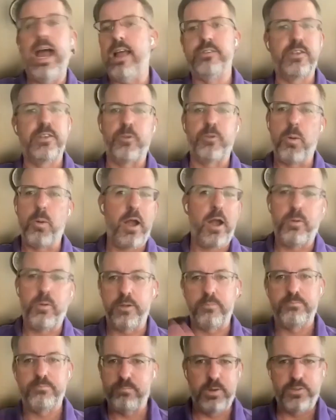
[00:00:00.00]
is everywhere.
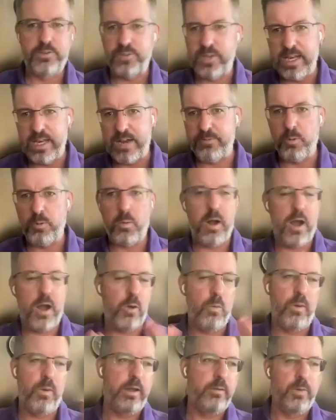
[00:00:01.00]
We see it everywhere.
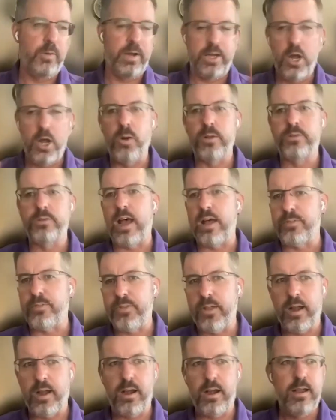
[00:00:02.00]
We know it's
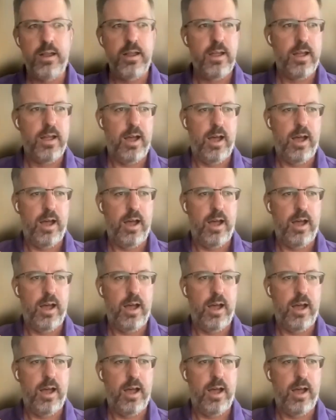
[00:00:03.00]
out there.